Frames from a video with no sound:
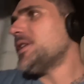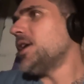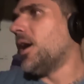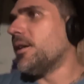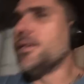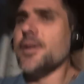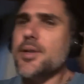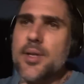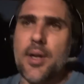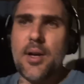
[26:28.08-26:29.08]
the
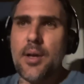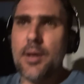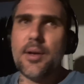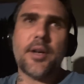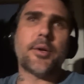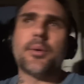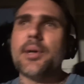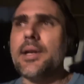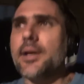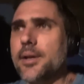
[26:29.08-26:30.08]
office
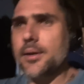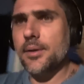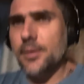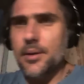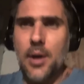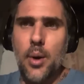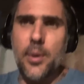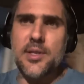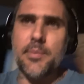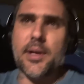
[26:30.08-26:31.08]
Karina,
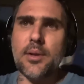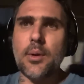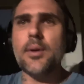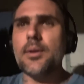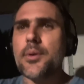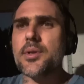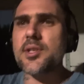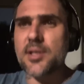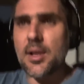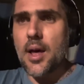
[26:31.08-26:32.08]
always my loyal little
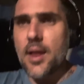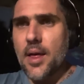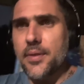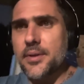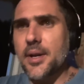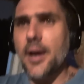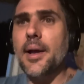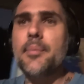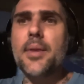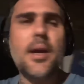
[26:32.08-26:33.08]
slut at the time,